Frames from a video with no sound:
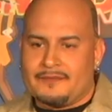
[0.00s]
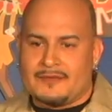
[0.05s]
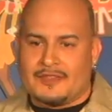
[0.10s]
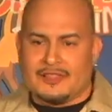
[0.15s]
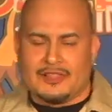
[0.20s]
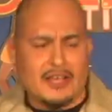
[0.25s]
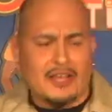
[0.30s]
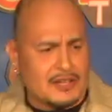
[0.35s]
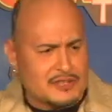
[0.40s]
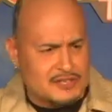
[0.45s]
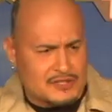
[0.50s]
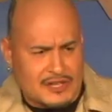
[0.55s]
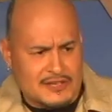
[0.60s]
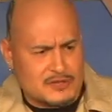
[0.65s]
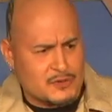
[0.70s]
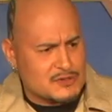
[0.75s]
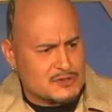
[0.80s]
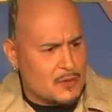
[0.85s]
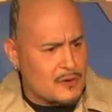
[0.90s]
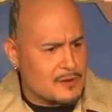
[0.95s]
Lunch
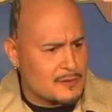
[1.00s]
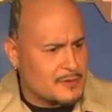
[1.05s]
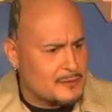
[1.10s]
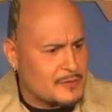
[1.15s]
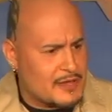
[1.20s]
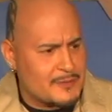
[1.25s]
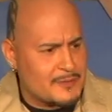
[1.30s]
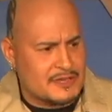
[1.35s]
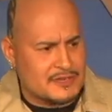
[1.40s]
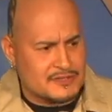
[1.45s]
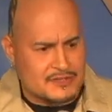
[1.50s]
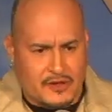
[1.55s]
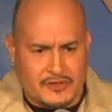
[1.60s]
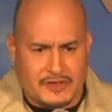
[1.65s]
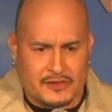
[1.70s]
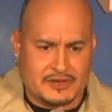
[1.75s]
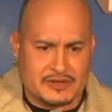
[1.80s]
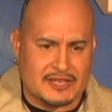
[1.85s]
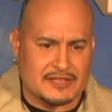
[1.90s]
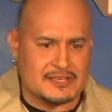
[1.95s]
was horrible, man, because all the
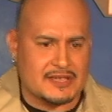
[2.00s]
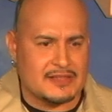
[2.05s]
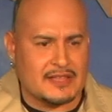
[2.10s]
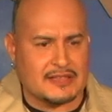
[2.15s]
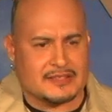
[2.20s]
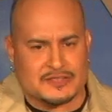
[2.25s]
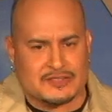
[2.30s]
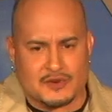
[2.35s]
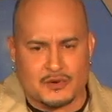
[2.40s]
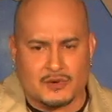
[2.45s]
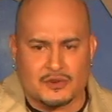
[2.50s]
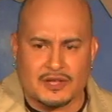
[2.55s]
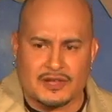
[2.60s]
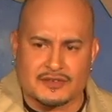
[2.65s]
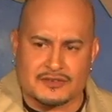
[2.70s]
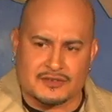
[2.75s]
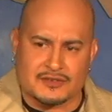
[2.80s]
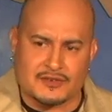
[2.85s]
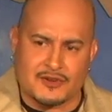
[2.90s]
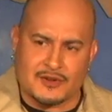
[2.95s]
other kids had like these cool
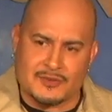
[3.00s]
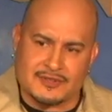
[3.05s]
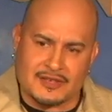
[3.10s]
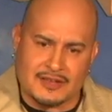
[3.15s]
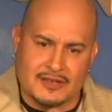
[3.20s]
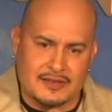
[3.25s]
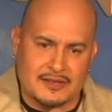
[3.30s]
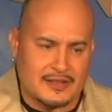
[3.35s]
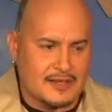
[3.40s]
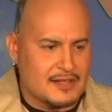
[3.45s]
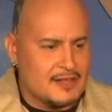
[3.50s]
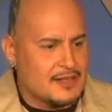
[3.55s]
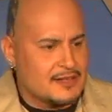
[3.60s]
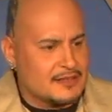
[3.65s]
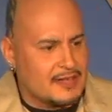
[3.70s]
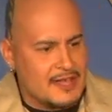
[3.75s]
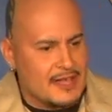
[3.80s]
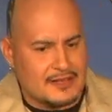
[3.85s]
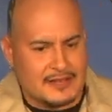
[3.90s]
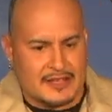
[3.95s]
lunches, you know what I'm saying?
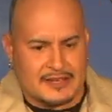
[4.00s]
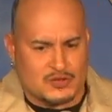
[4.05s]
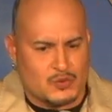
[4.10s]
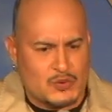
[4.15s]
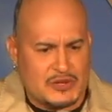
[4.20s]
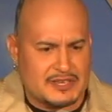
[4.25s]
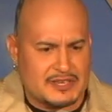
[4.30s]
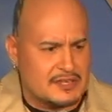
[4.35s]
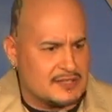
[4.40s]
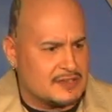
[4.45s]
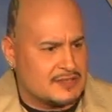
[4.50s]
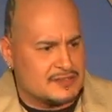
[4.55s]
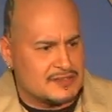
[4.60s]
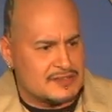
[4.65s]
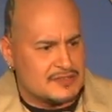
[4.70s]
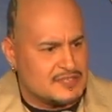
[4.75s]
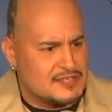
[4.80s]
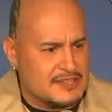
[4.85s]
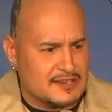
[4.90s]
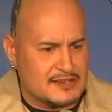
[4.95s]
They had like Twinkies
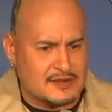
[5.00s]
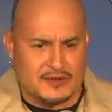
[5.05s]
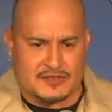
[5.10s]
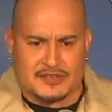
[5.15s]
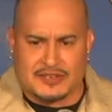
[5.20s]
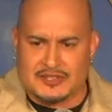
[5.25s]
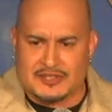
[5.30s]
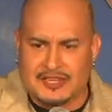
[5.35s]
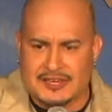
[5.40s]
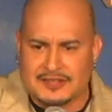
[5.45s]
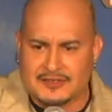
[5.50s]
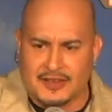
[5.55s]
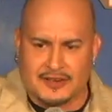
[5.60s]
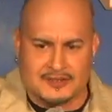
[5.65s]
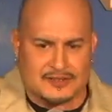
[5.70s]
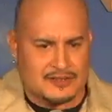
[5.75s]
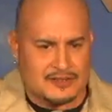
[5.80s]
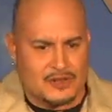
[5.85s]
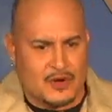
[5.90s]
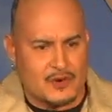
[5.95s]
and Zingers and Ding
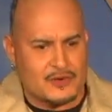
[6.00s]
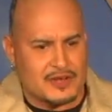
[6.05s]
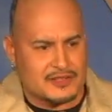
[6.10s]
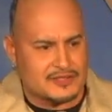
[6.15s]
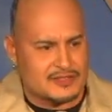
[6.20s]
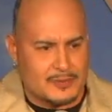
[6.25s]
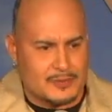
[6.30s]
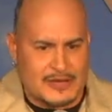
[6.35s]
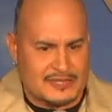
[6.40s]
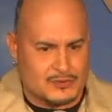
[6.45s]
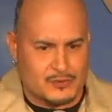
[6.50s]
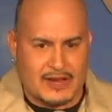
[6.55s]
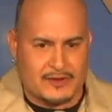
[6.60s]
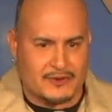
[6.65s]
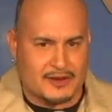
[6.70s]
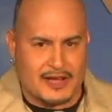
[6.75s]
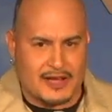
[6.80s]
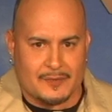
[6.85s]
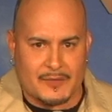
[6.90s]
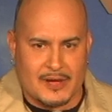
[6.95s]
Dongs and donuts, and the best we
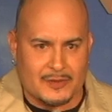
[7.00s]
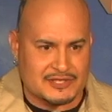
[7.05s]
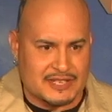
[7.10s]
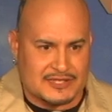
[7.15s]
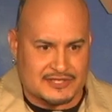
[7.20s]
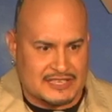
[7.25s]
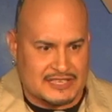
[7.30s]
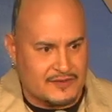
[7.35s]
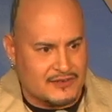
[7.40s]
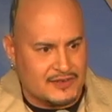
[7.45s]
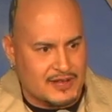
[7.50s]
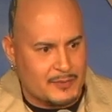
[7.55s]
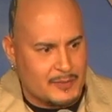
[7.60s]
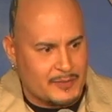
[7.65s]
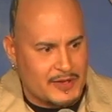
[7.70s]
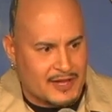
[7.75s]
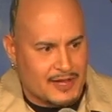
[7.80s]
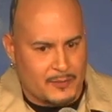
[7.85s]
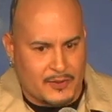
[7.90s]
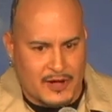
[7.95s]
ever got, man, was like 7-Up, a
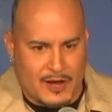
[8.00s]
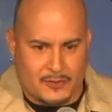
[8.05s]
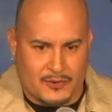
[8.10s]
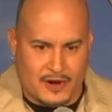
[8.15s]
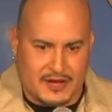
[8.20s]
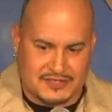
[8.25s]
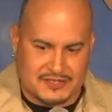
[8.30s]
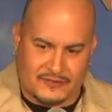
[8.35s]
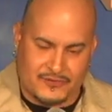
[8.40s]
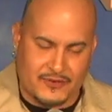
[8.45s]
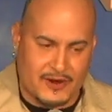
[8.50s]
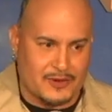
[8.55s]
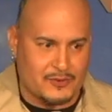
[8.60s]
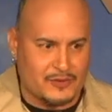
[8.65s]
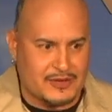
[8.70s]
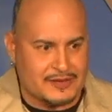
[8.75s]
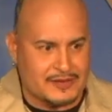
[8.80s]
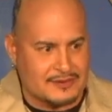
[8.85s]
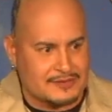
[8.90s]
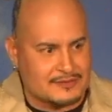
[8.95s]
bag of Pop Rocks, and fried
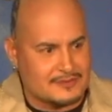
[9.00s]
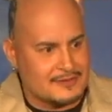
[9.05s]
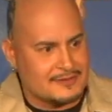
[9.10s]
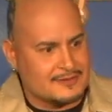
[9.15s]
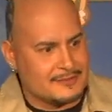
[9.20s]
weenies.